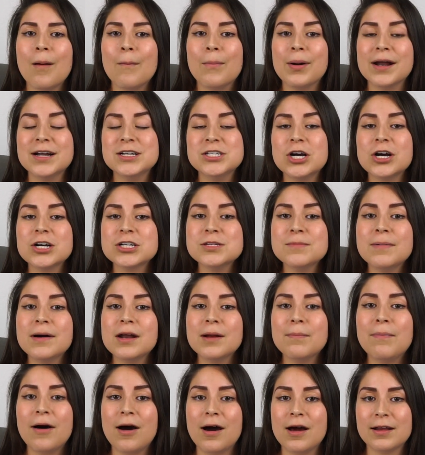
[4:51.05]
But I talked
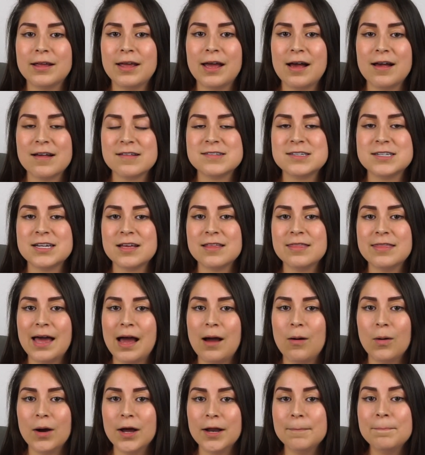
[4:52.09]
about a podcast in
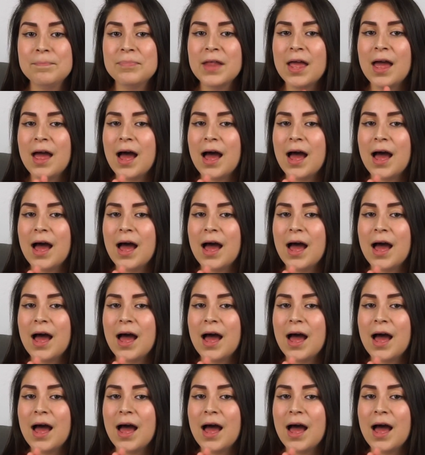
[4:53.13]
that one.